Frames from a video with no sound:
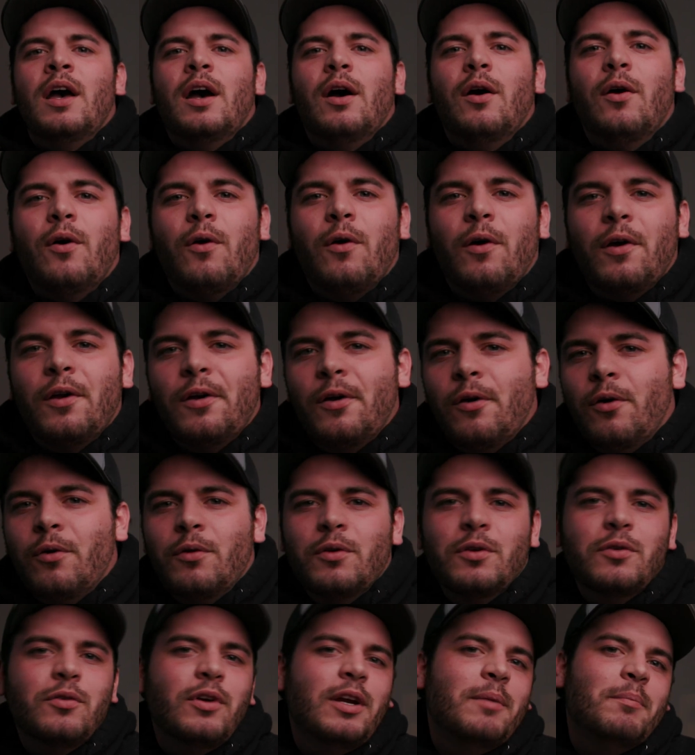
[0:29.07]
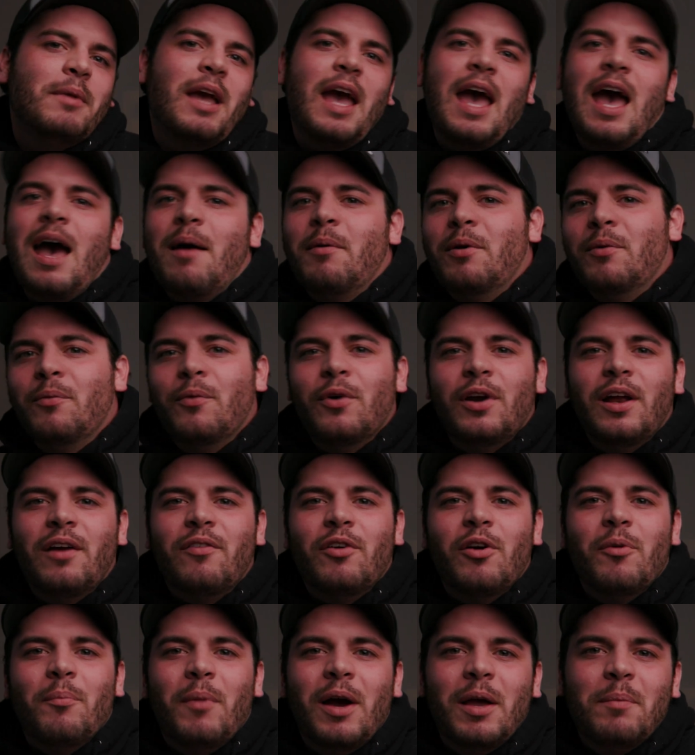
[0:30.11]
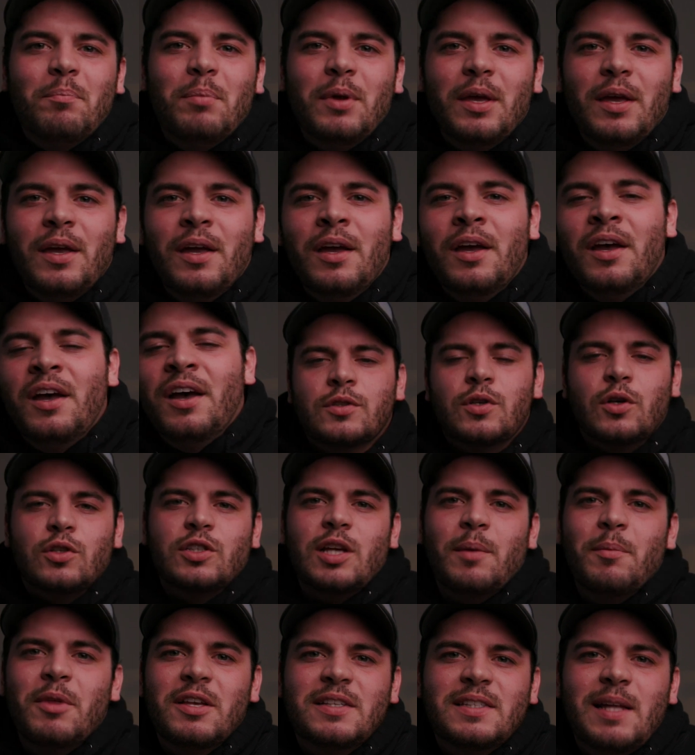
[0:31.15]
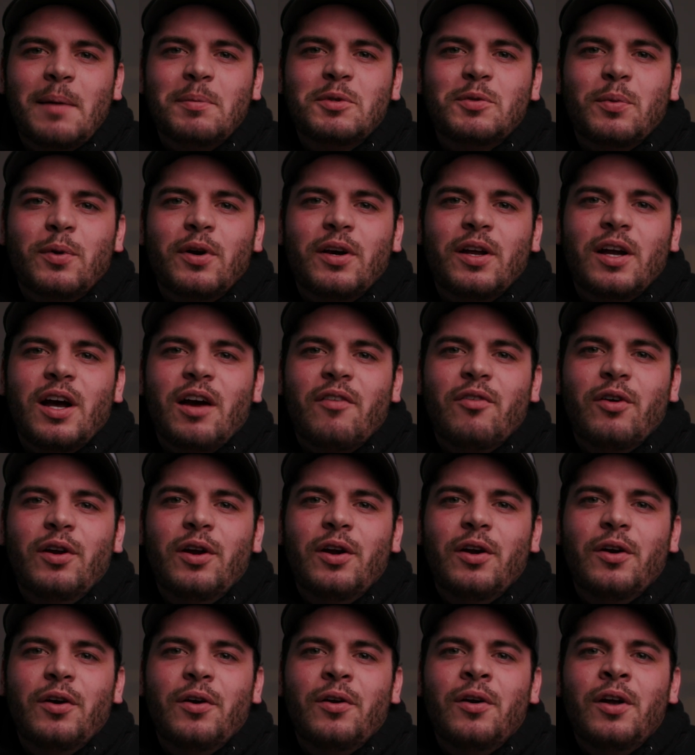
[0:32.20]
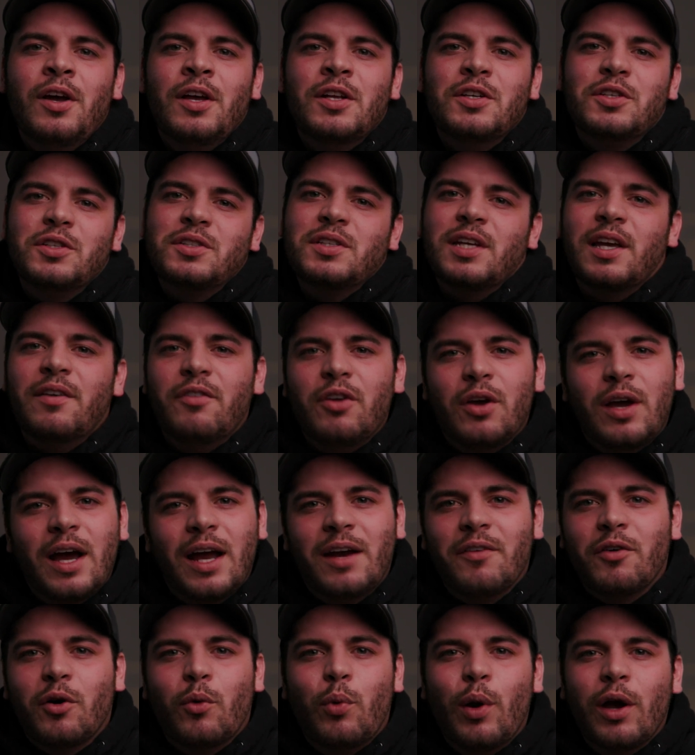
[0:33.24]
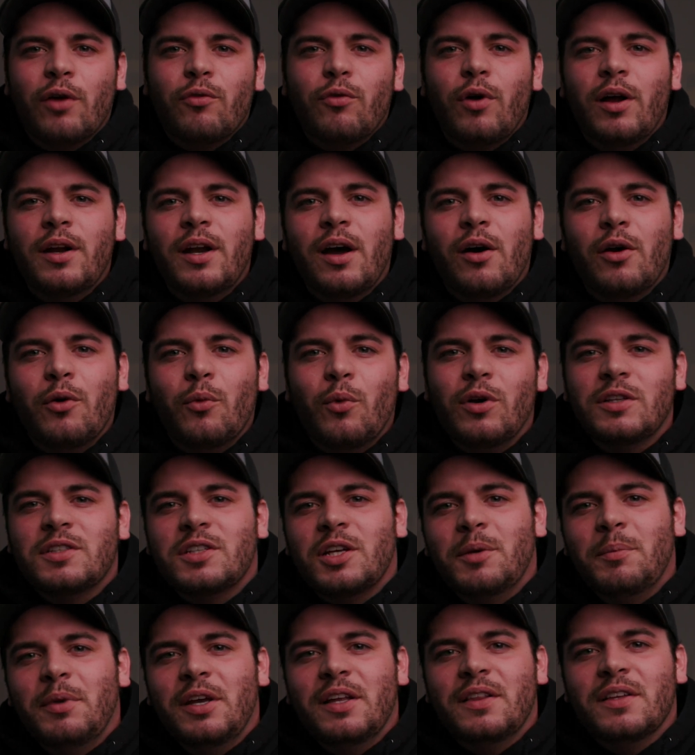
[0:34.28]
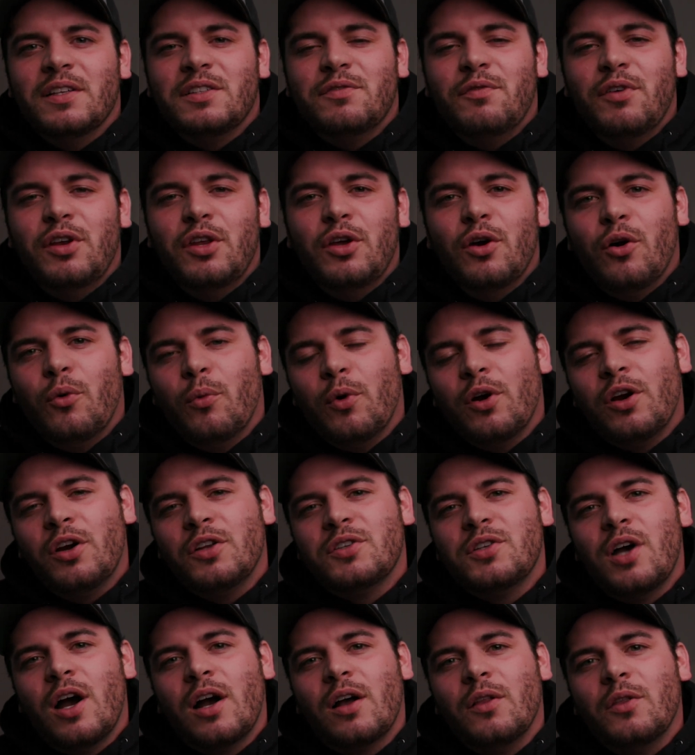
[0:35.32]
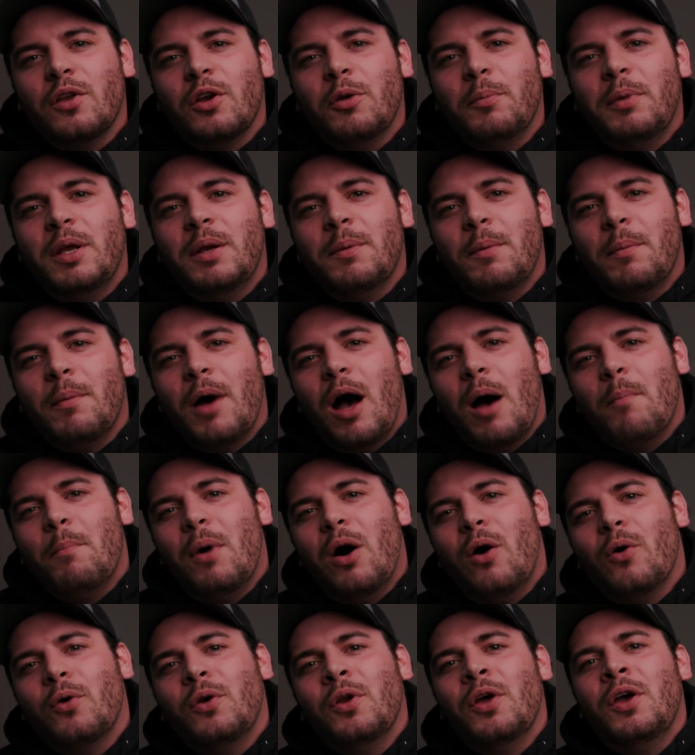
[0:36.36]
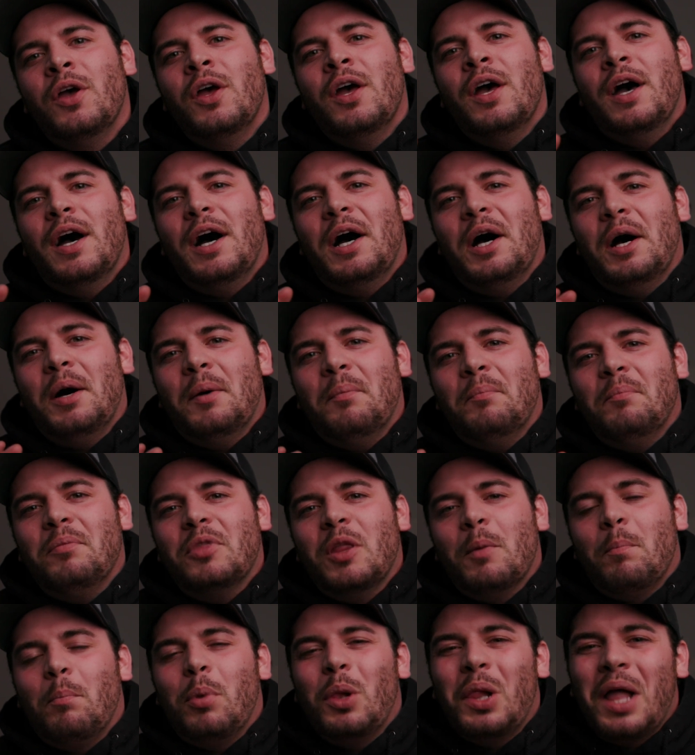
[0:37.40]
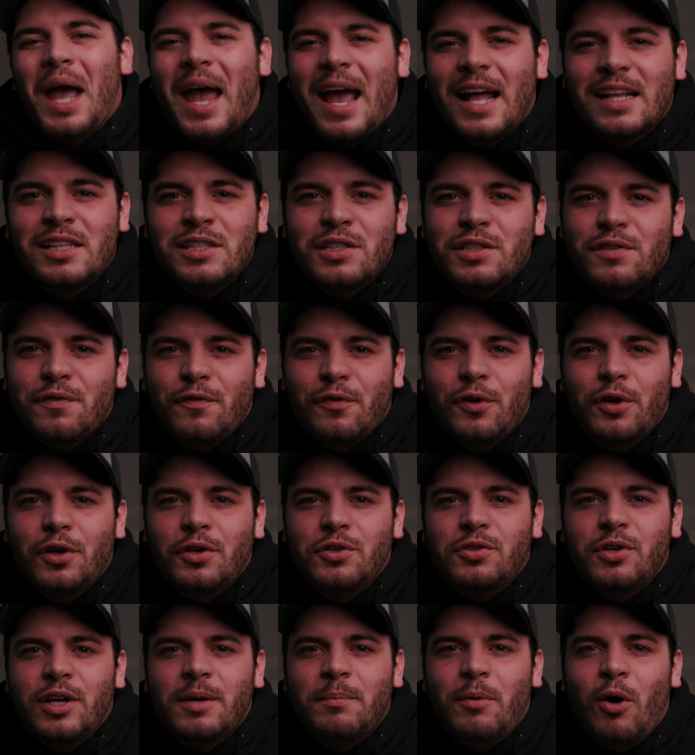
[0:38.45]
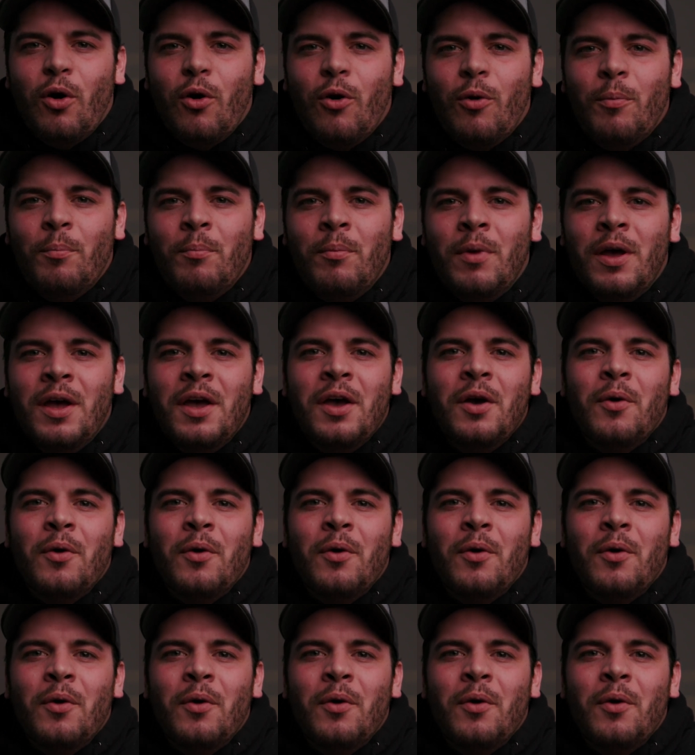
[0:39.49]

or your own dream cabin, whatever it might be. So some of the steps we're gonna cover here, just to give you kind of a quick rundown of what's gonna be in this video. We're gonna talk a little bit about the plans for your dream home.